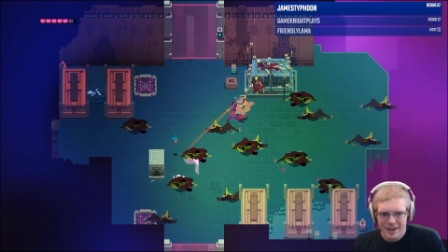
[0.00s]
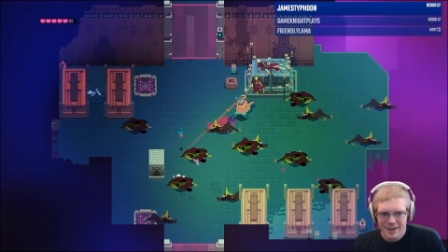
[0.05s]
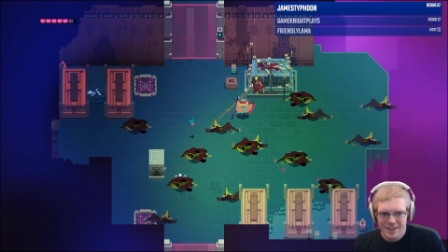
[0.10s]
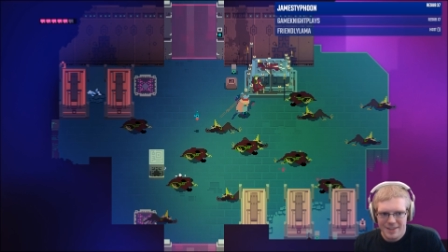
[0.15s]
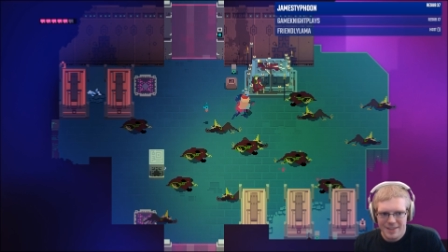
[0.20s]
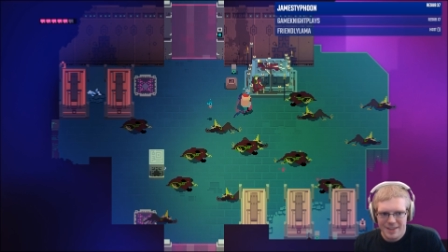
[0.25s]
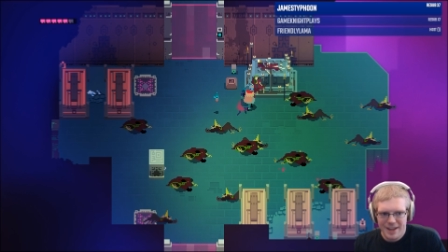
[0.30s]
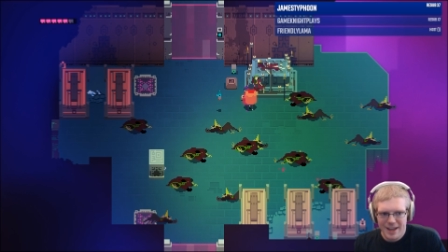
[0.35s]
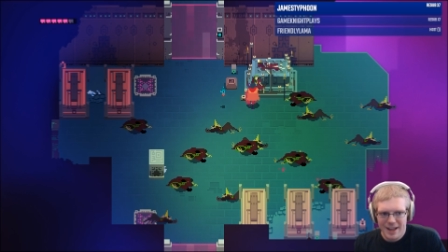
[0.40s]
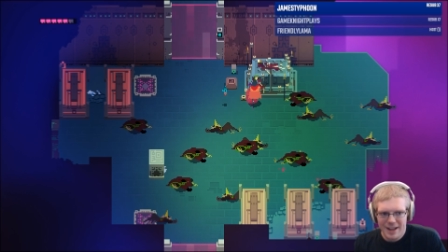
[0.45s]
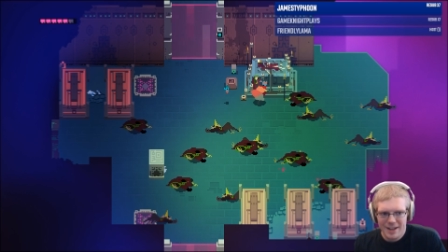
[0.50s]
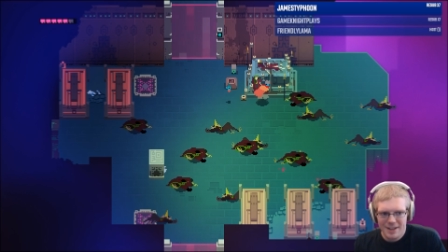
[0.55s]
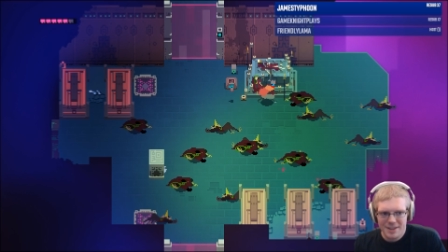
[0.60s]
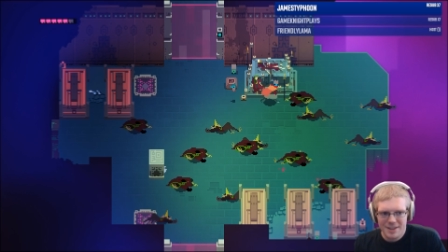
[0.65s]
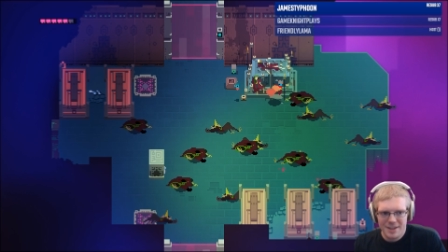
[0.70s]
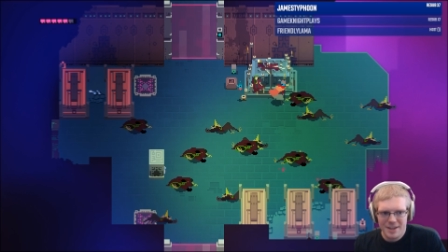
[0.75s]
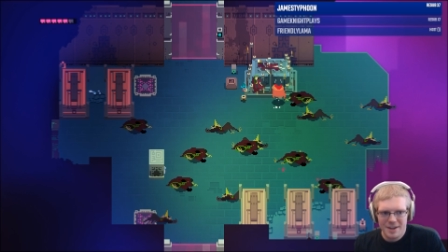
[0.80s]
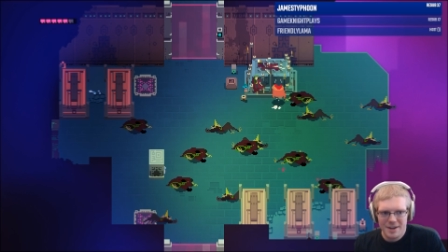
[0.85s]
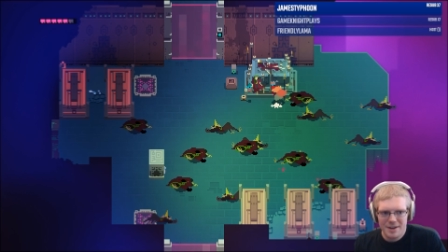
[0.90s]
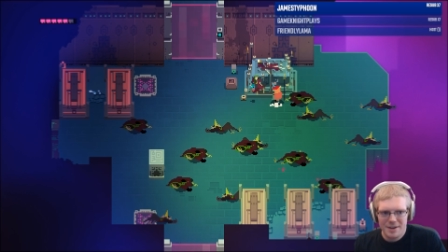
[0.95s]
Anything else
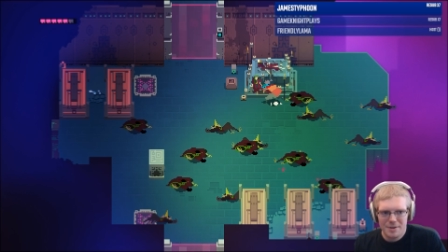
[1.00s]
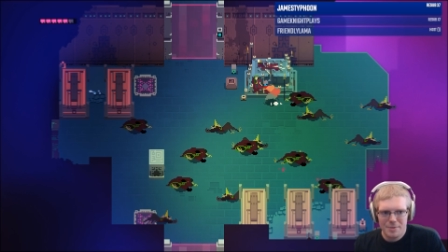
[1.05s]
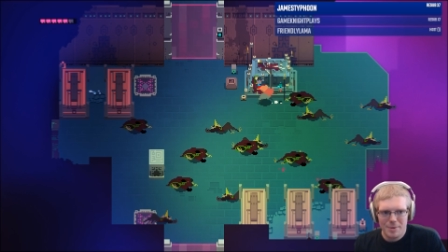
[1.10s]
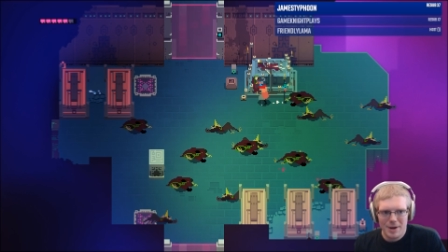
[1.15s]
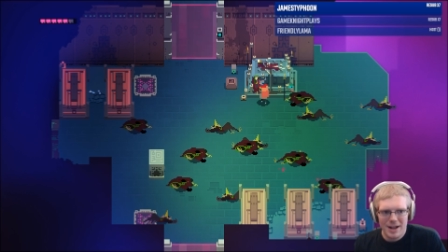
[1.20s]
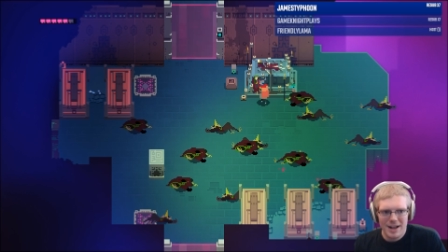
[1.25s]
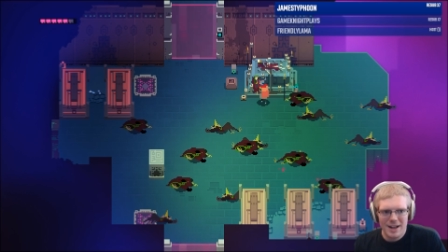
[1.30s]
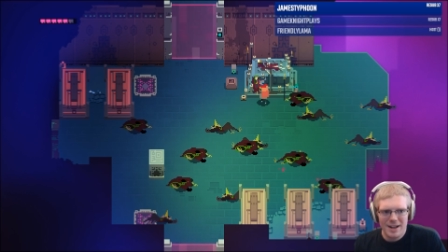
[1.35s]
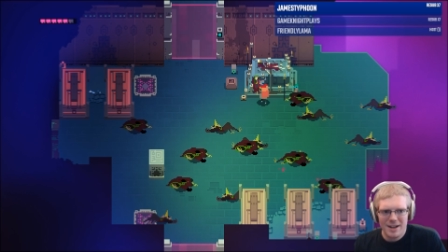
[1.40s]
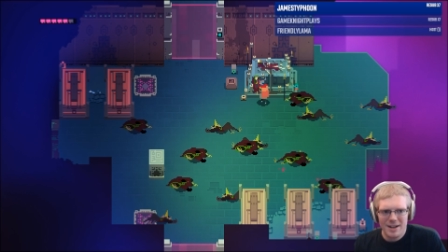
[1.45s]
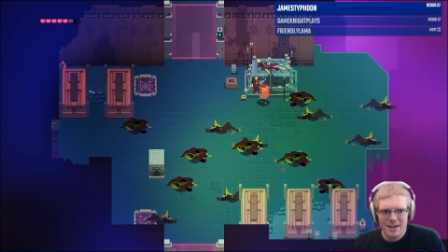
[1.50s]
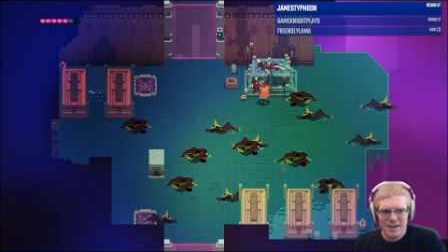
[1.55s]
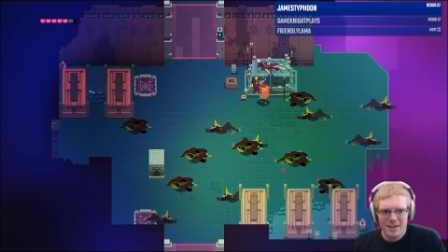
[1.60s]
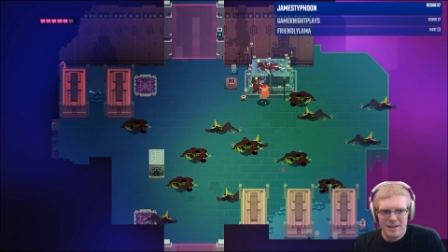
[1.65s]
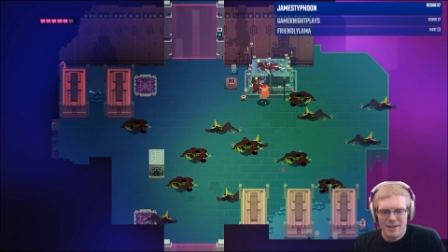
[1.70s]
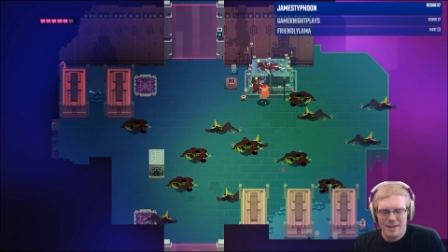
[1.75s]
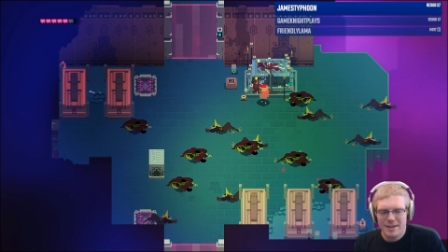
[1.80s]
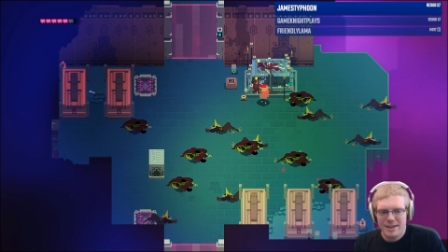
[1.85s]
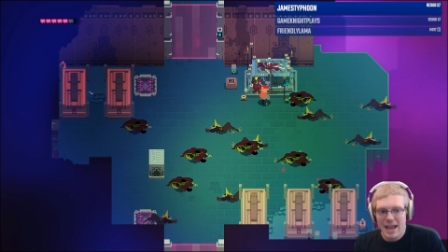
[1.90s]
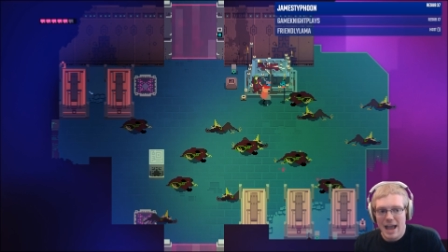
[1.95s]
here? Well,
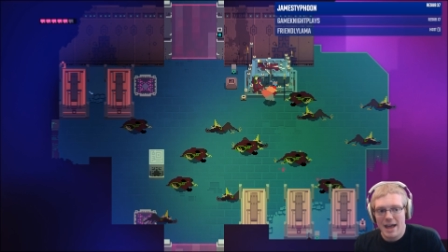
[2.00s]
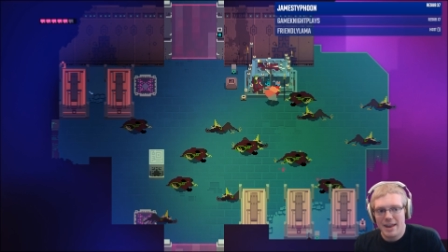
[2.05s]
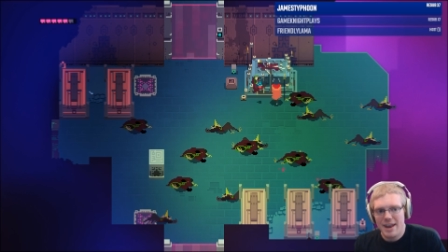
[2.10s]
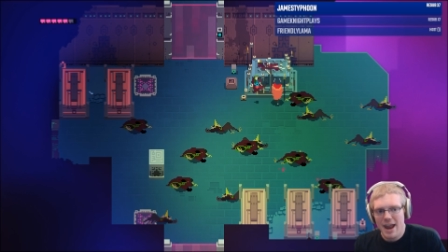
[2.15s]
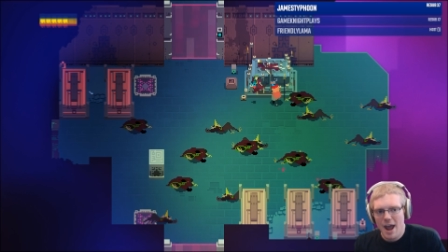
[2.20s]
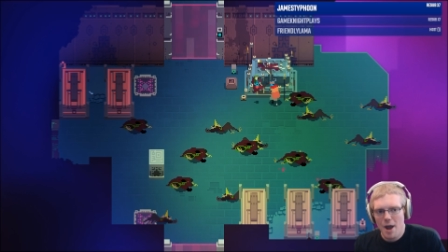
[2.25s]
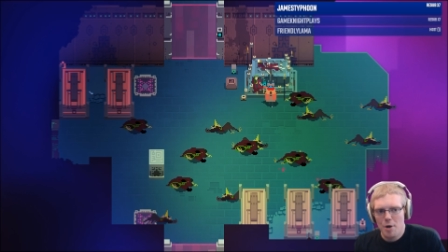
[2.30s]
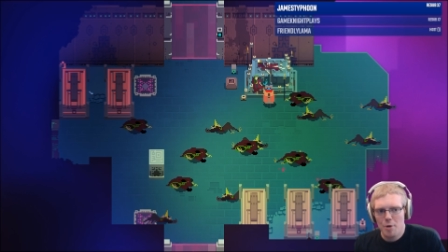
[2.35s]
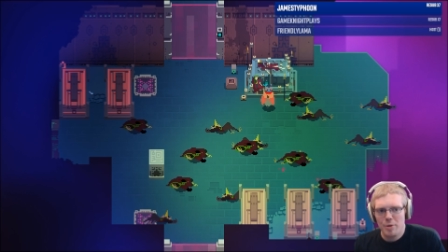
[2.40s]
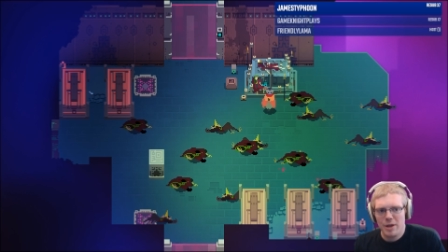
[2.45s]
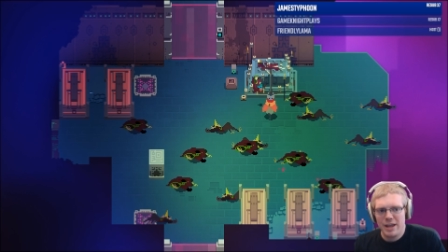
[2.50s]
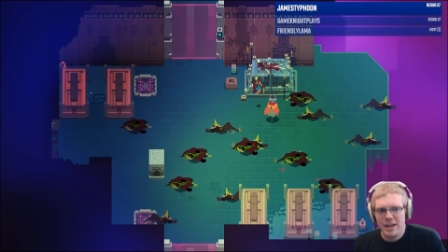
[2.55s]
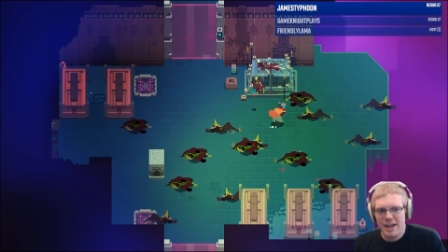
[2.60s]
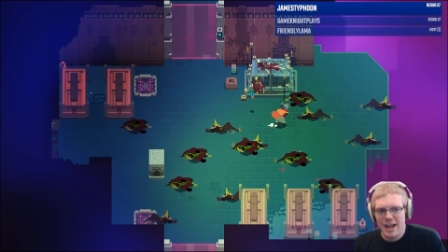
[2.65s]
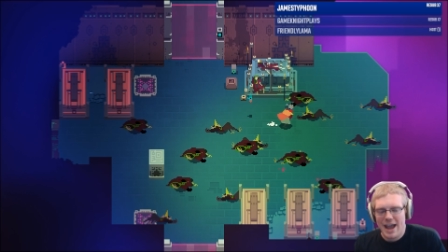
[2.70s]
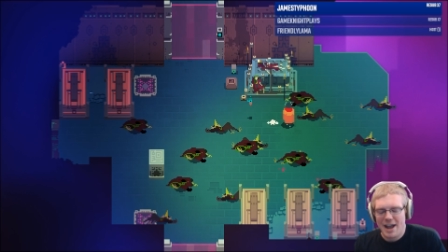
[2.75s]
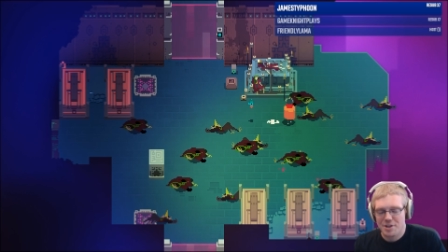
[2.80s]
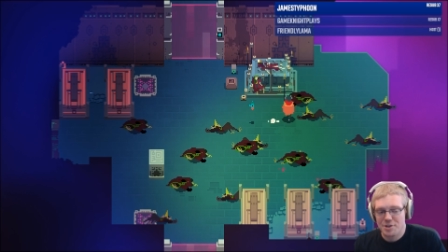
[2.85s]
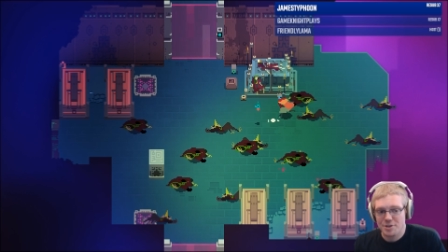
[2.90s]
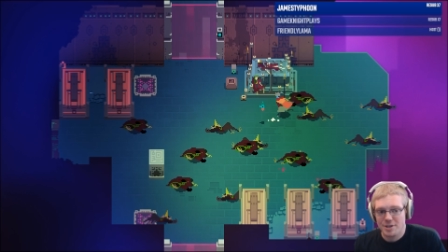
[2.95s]
yeah, now we
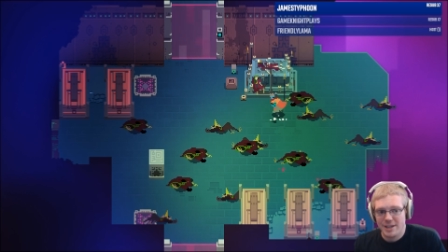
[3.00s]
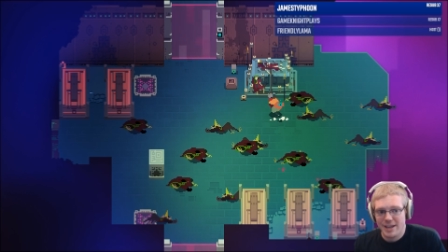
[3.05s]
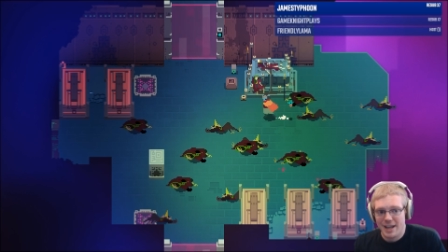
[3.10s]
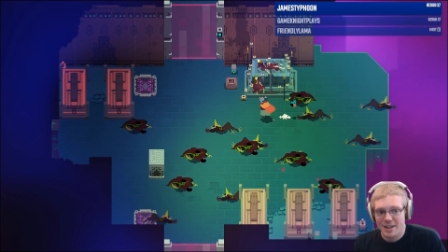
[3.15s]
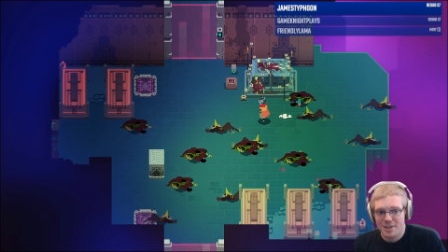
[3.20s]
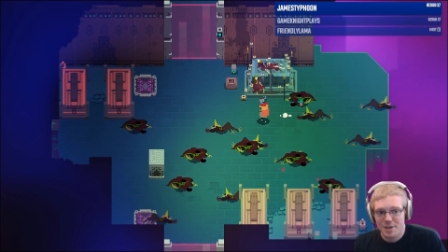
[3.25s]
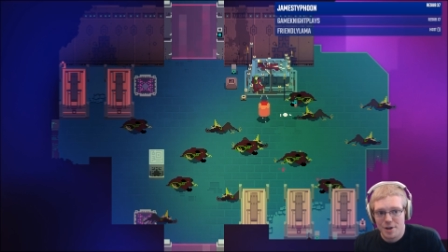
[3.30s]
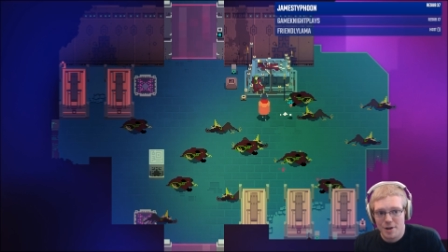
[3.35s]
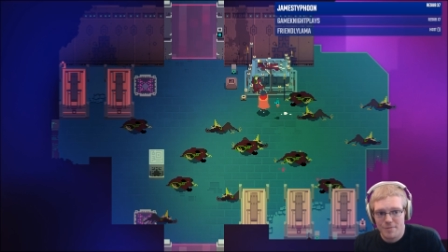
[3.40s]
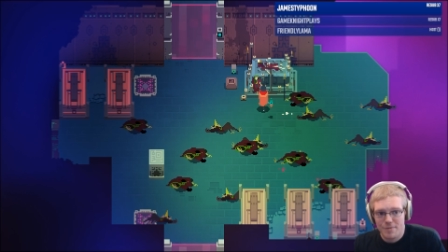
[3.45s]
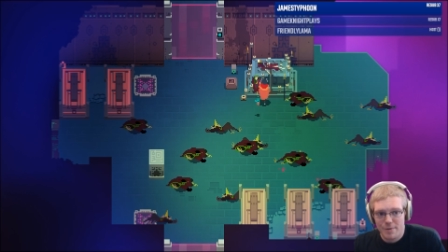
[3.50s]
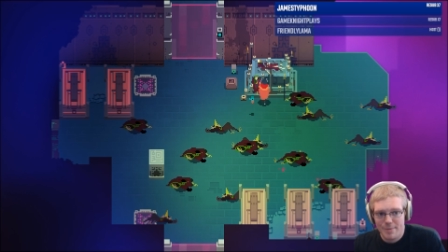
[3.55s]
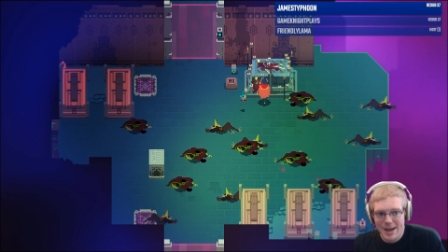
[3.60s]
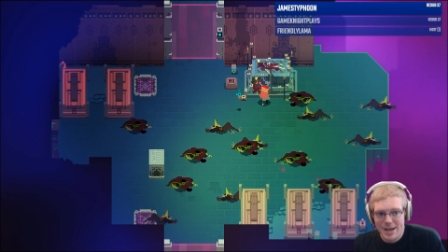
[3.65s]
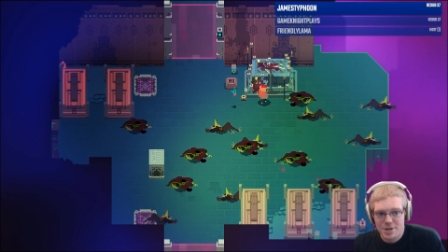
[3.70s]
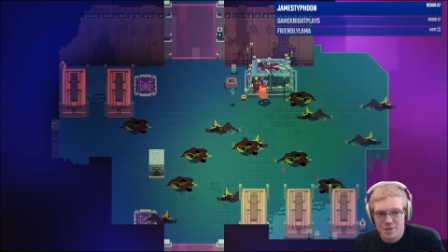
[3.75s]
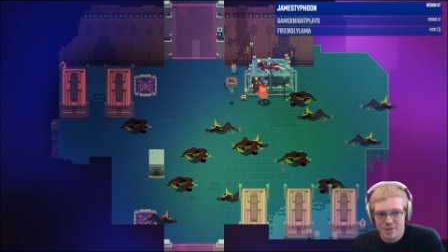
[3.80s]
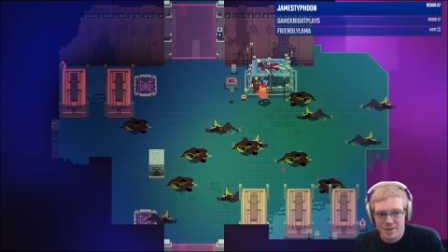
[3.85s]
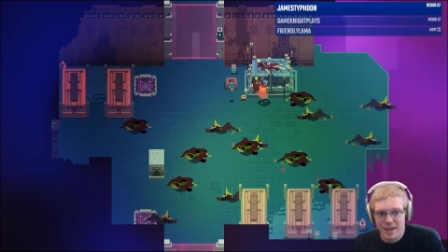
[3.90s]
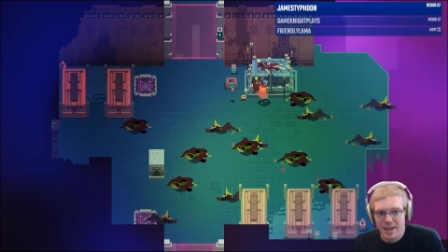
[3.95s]
actually get the
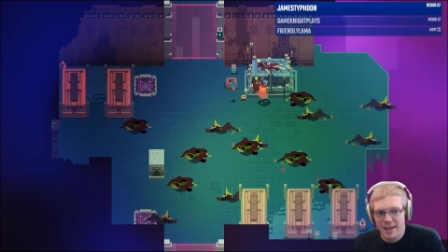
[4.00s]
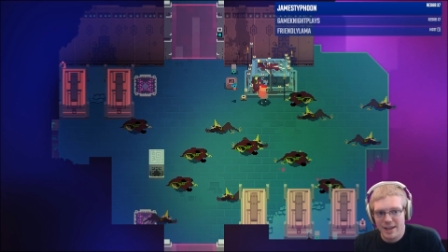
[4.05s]
confirmation.